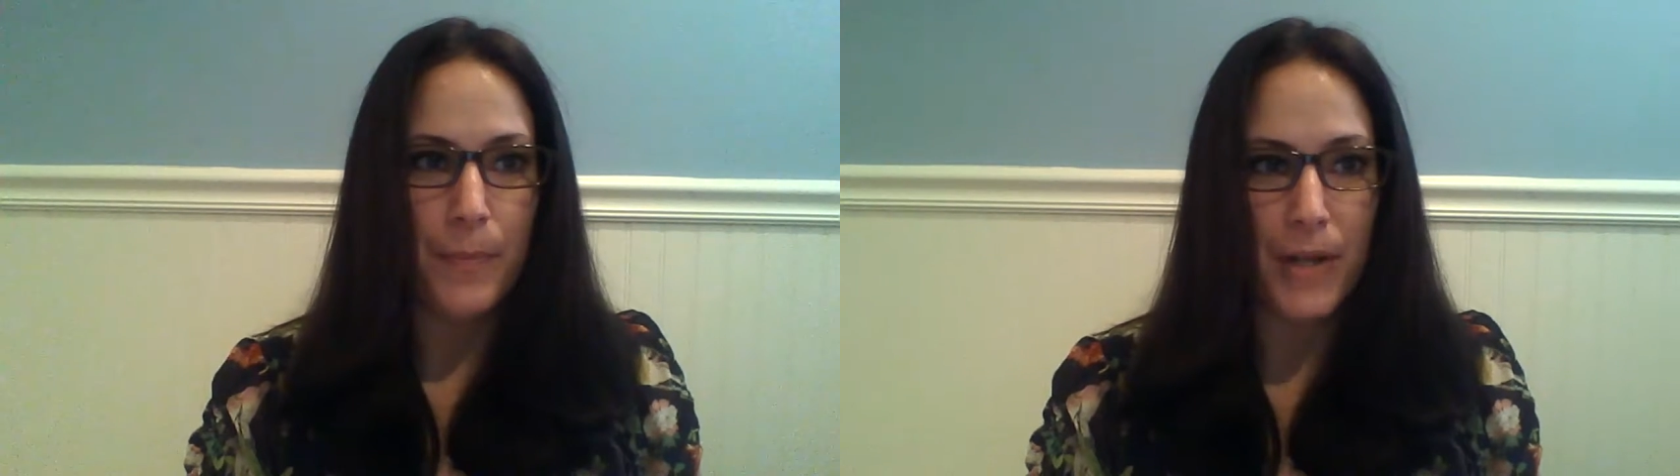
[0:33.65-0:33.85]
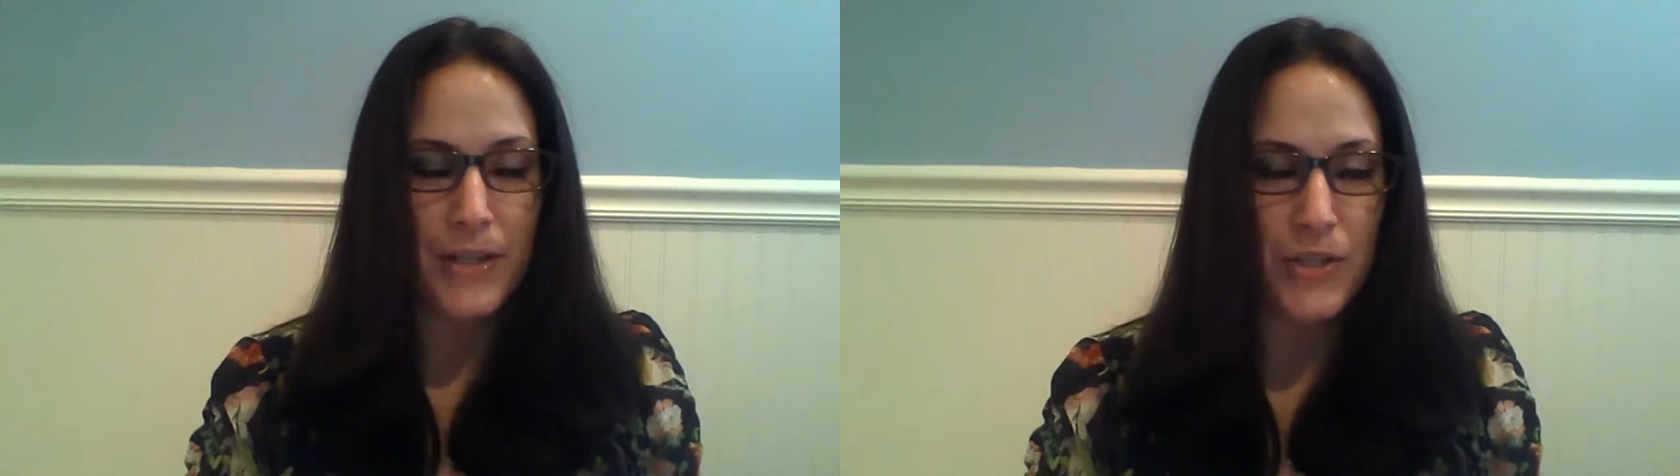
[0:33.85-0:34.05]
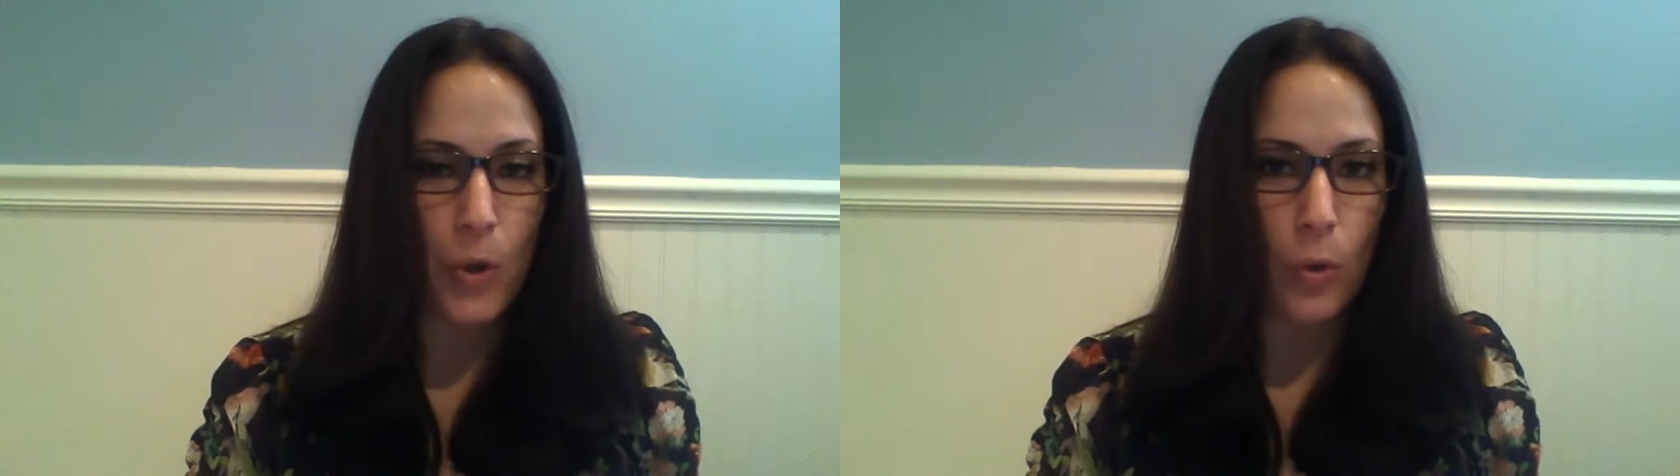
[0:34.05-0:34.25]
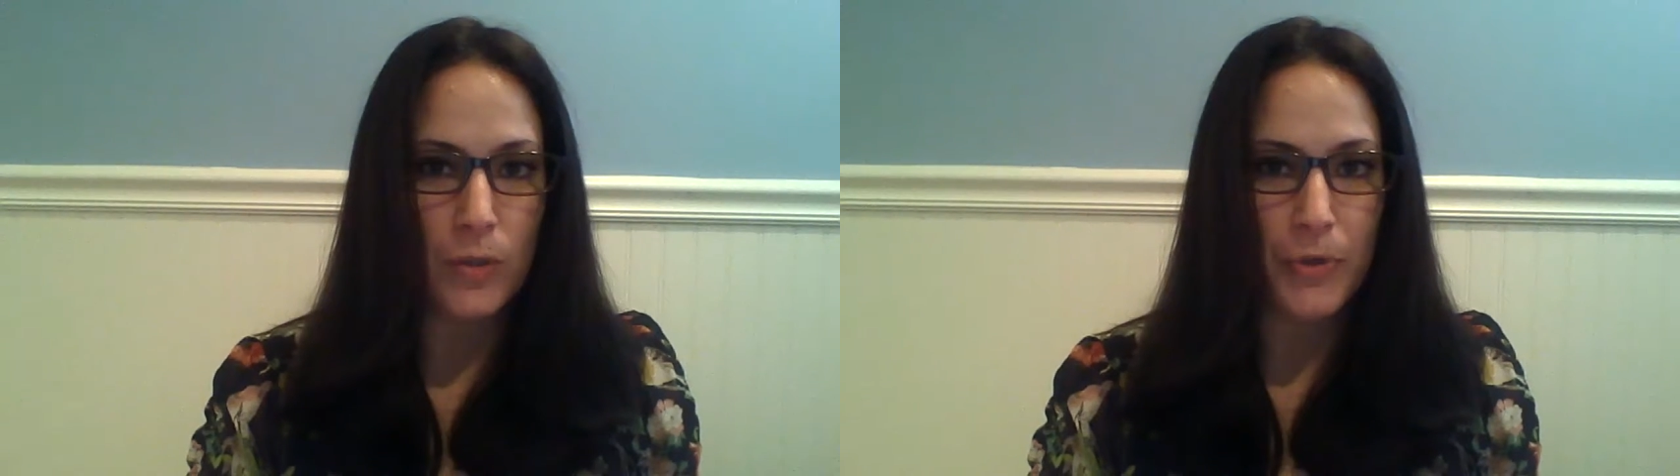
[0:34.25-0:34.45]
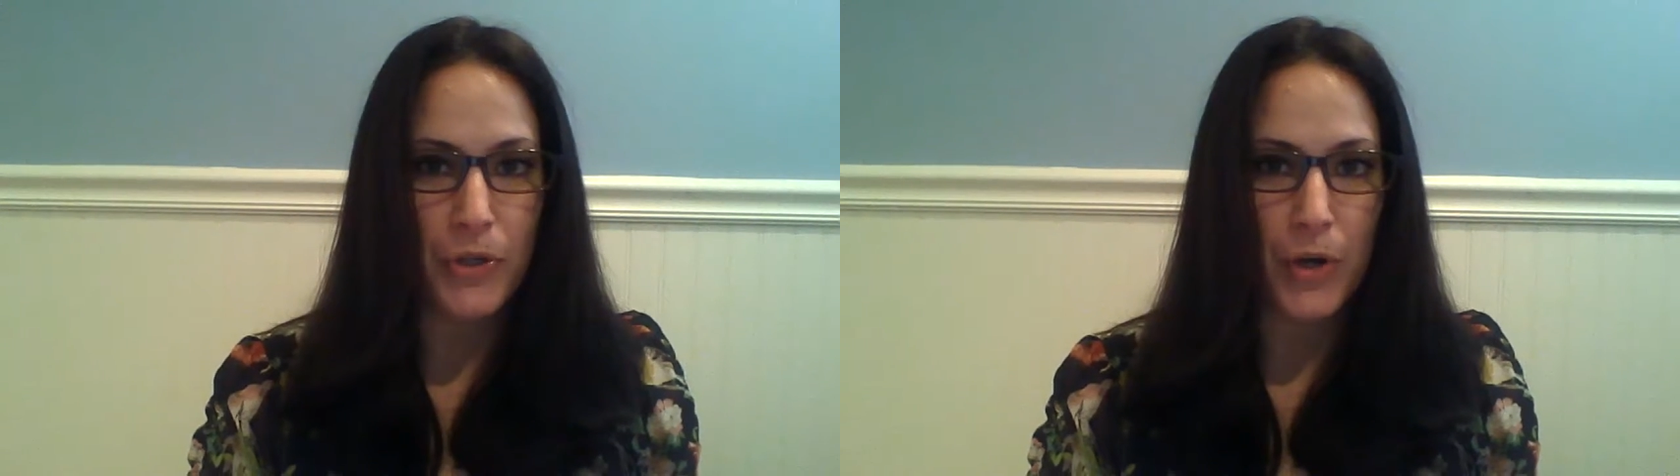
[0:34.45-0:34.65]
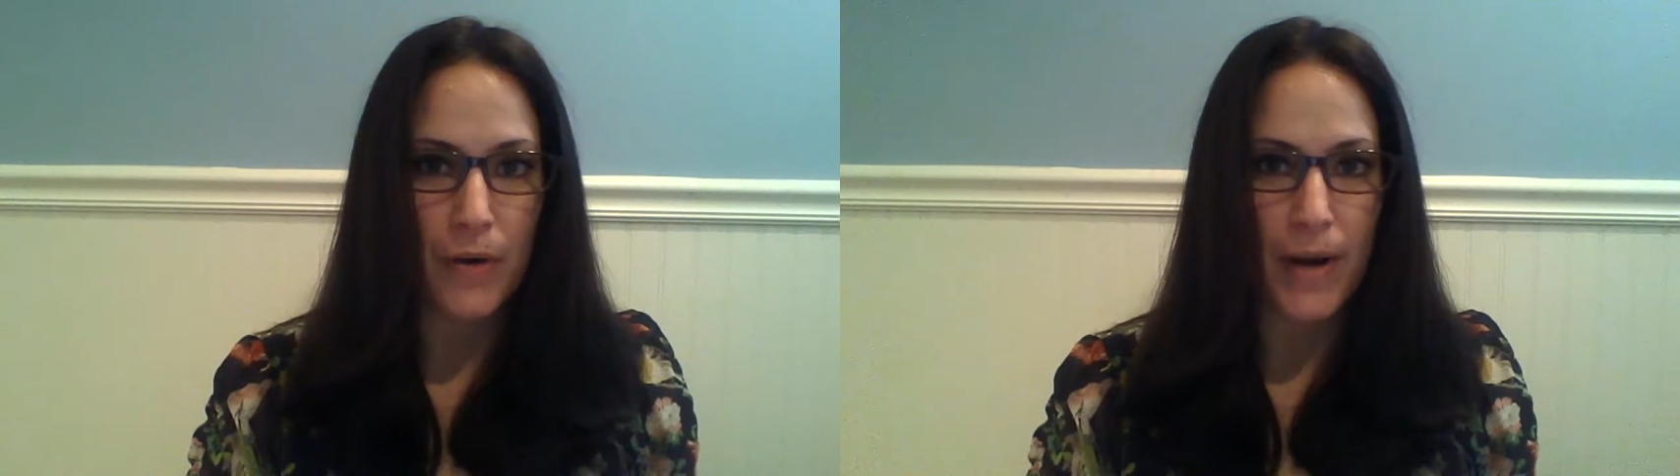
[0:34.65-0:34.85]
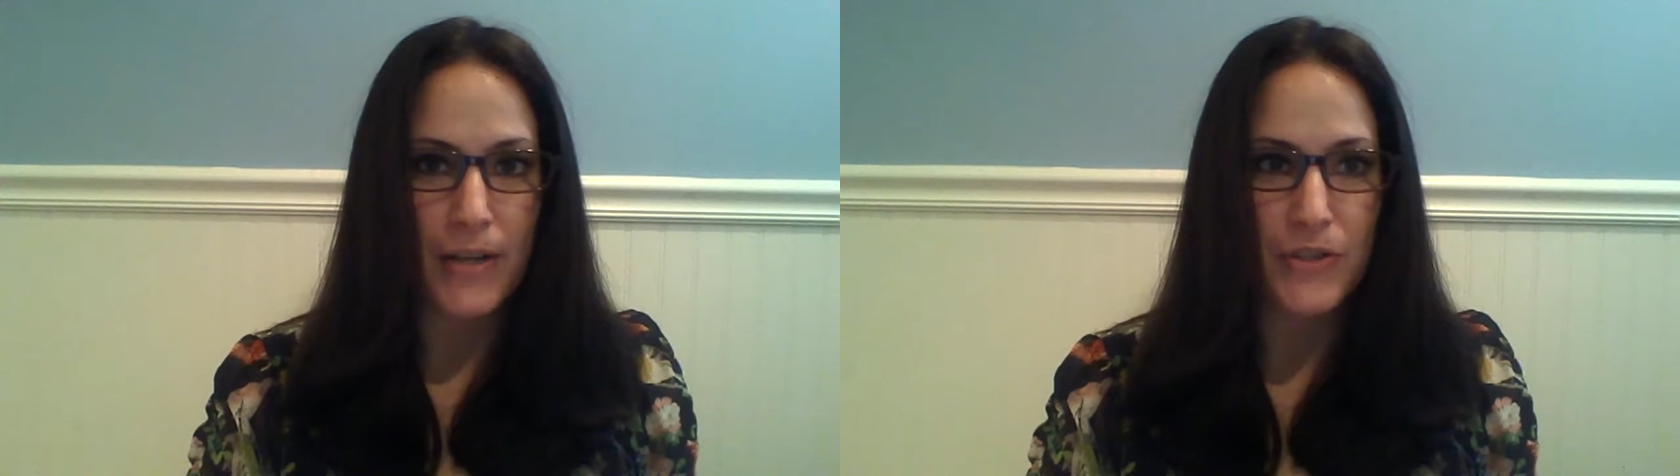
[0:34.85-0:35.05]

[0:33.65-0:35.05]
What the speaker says: It's the old PQRS,